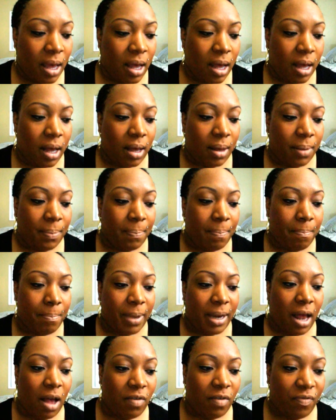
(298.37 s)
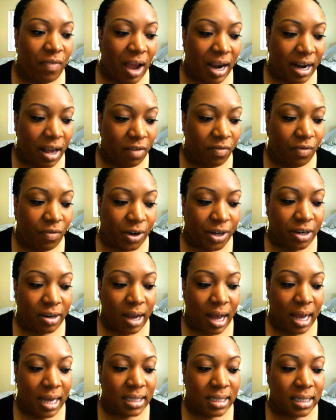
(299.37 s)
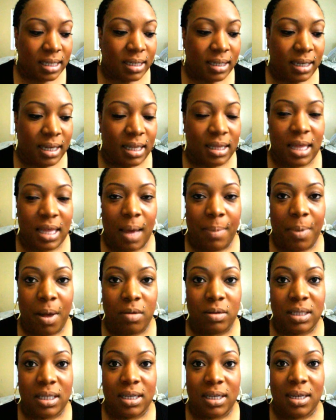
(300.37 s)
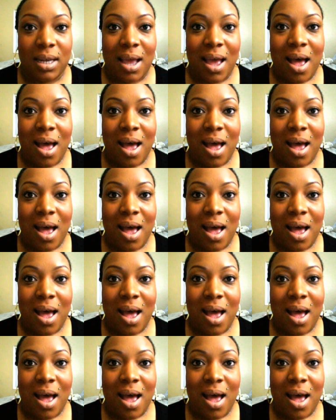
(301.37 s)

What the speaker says: but I'll find out for you guys and get that posted.